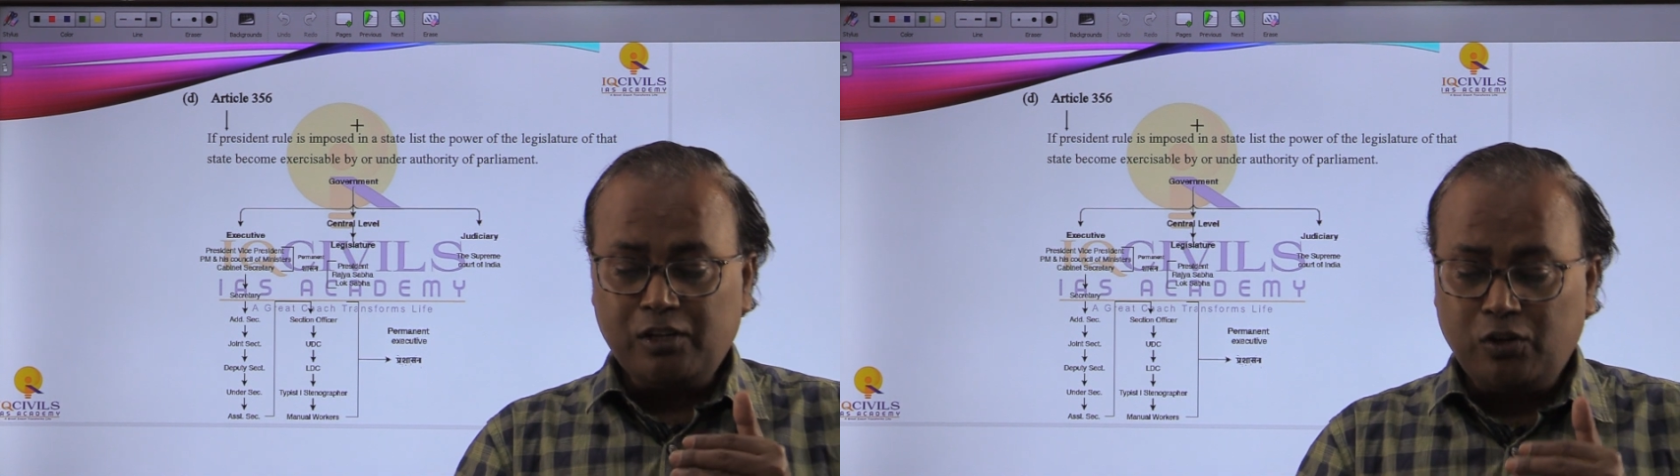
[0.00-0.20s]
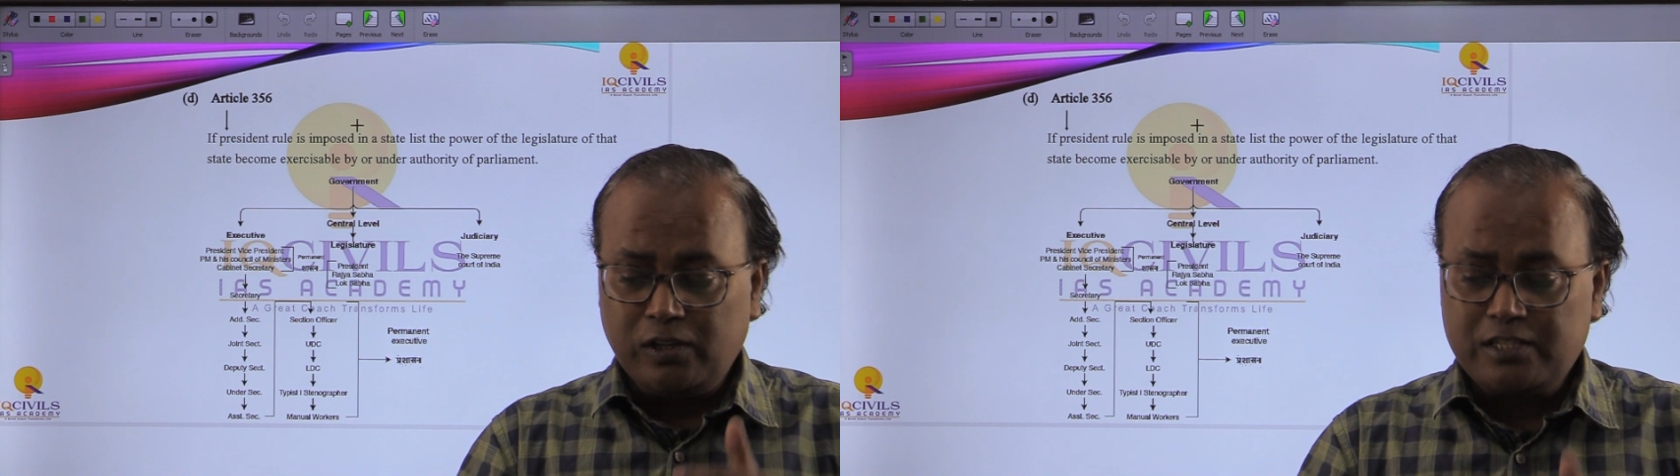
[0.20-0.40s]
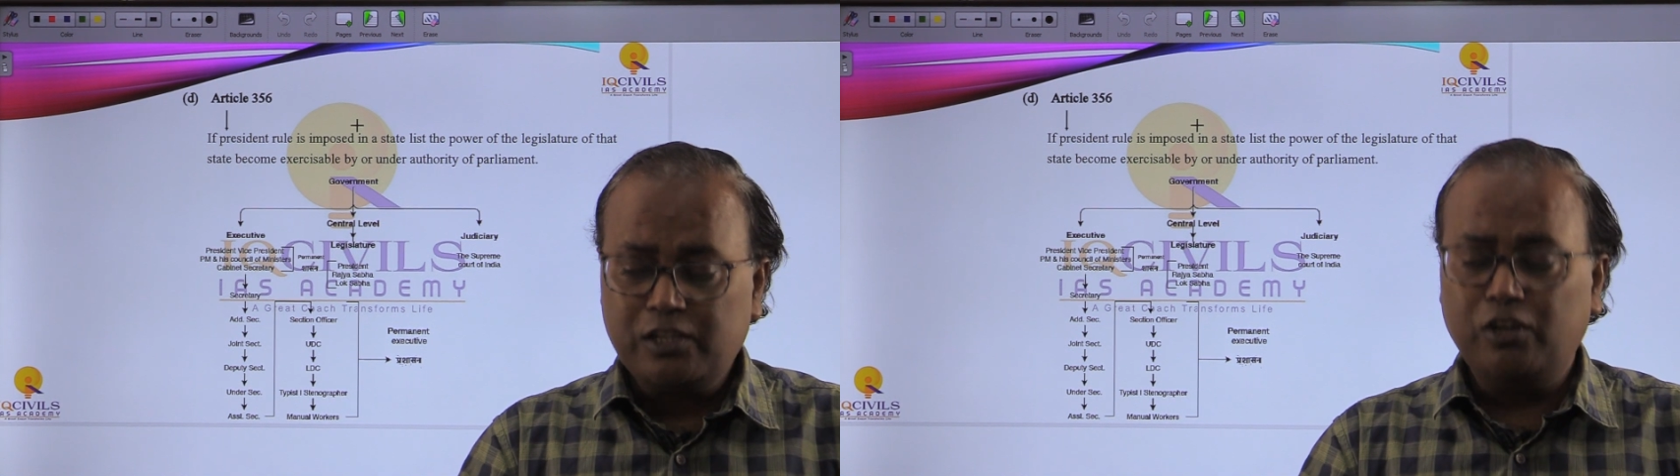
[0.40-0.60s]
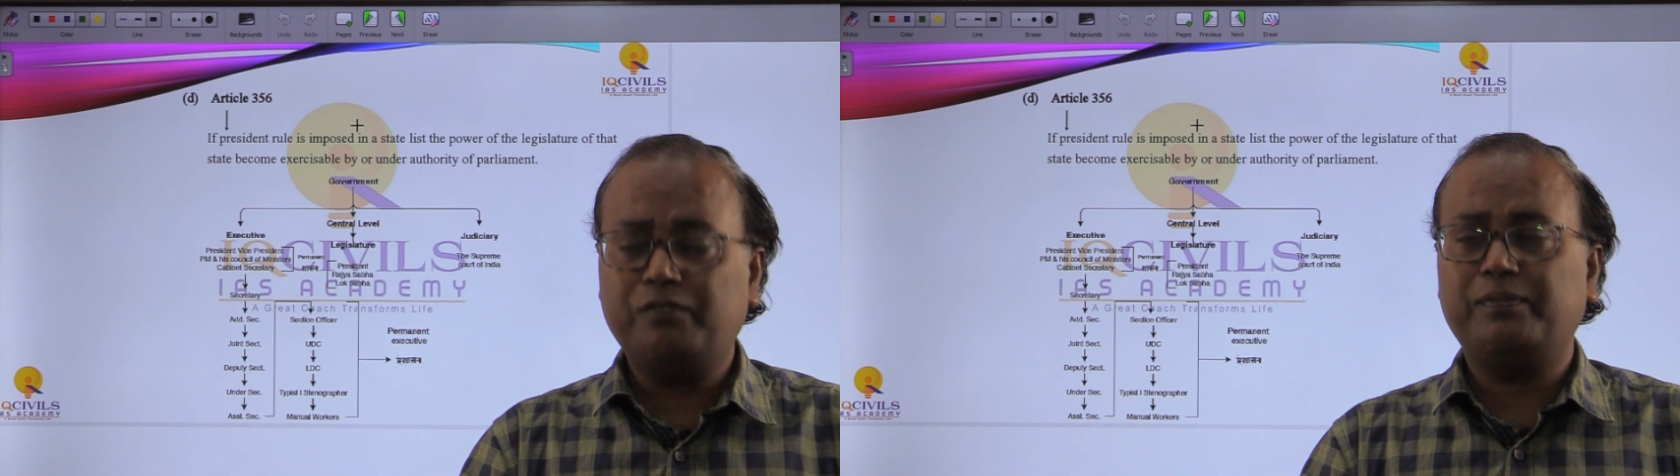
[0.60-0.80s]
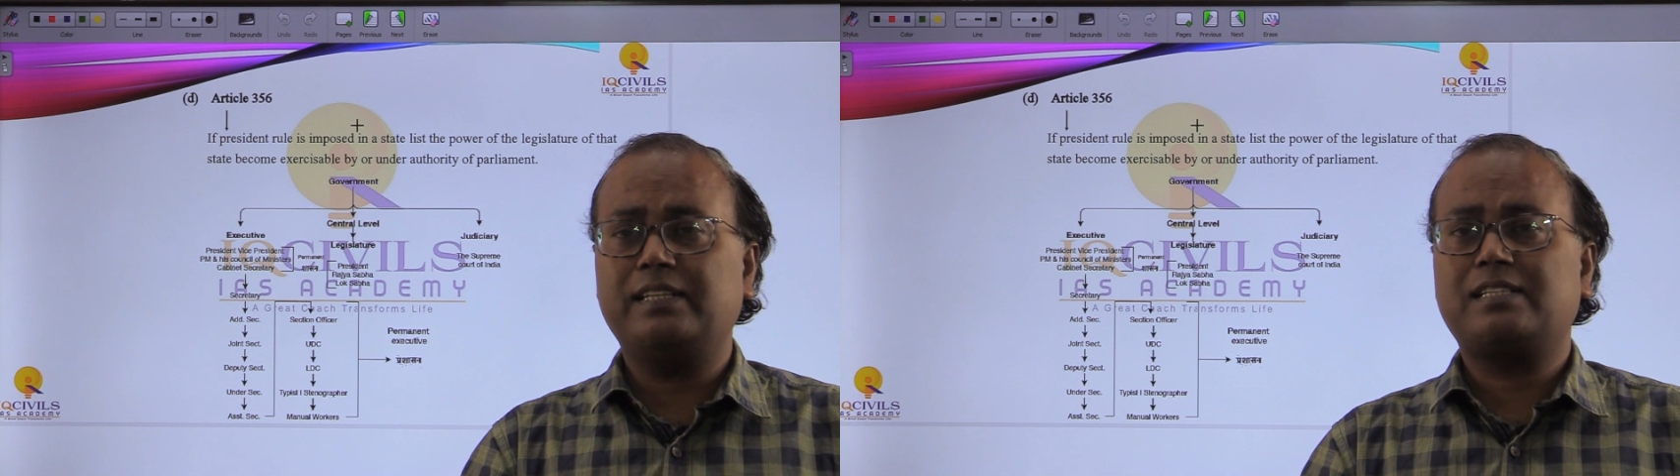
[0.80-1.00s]
Council
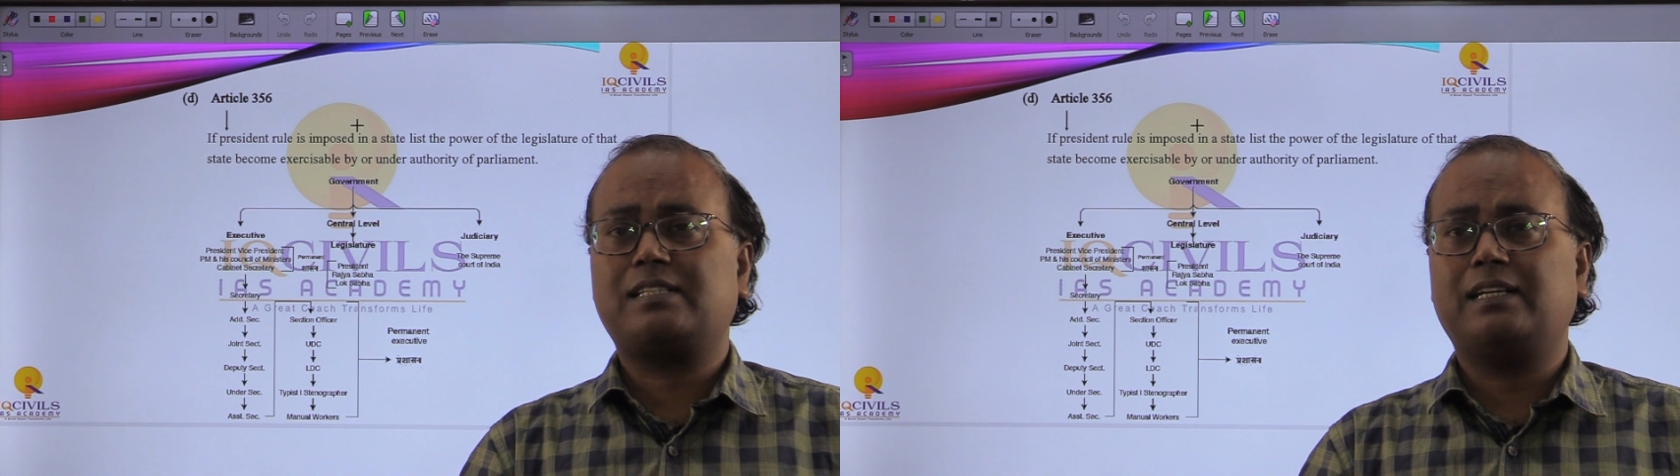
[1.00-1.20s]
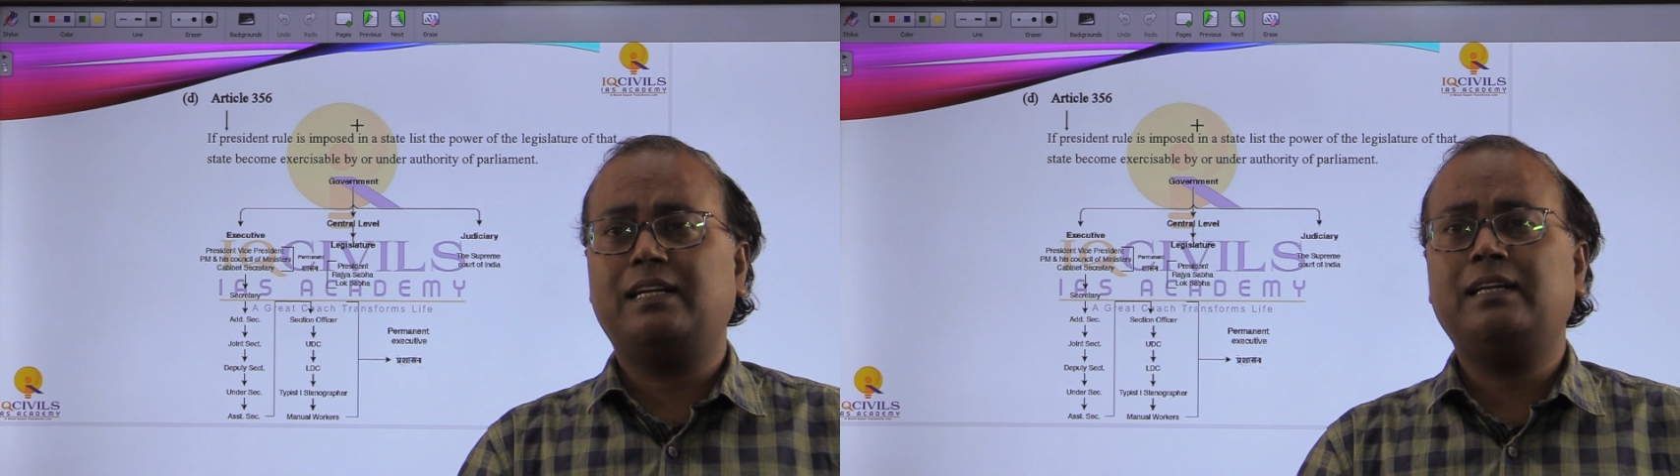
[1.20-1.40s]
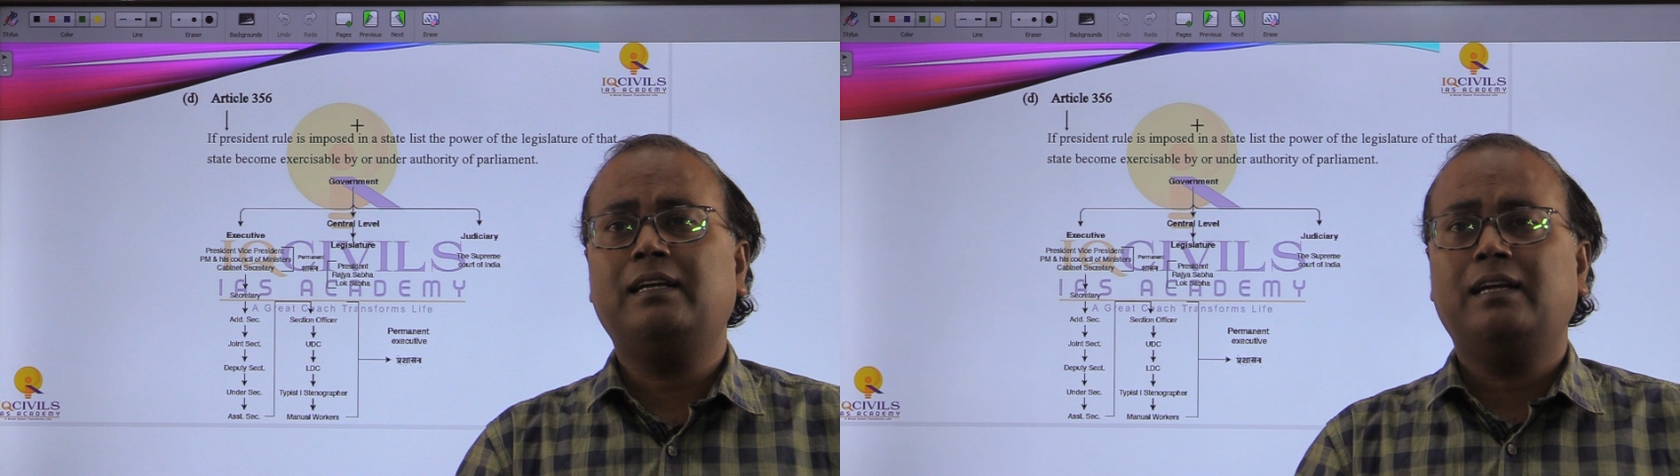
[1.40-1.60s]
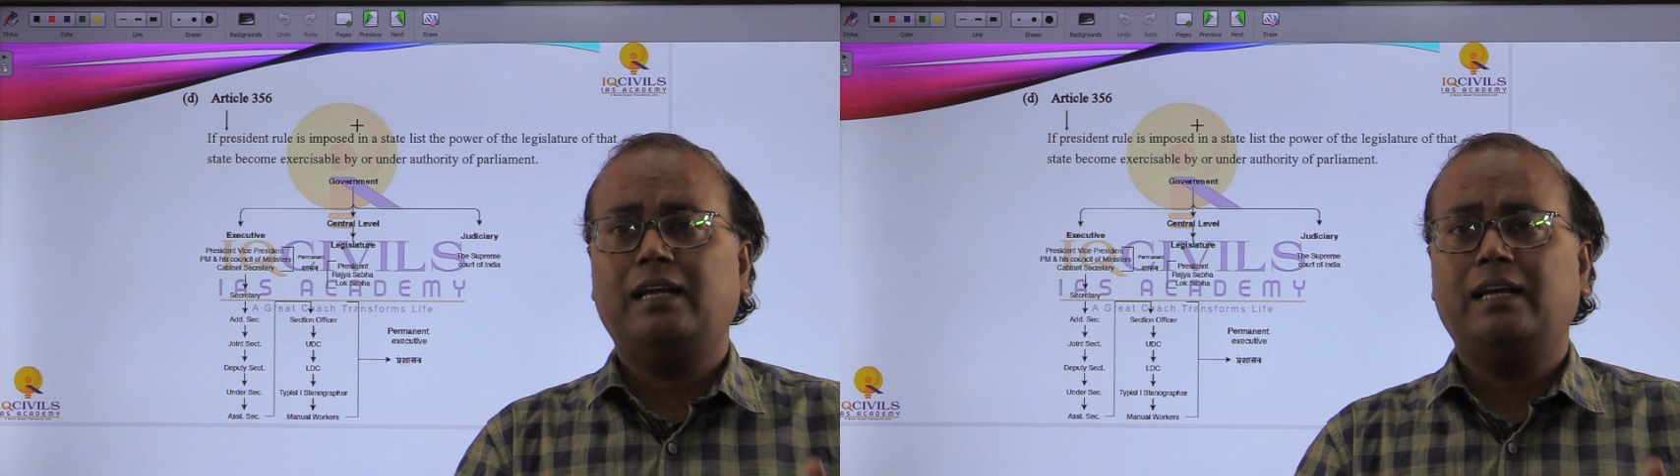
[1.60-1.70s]
of Ministers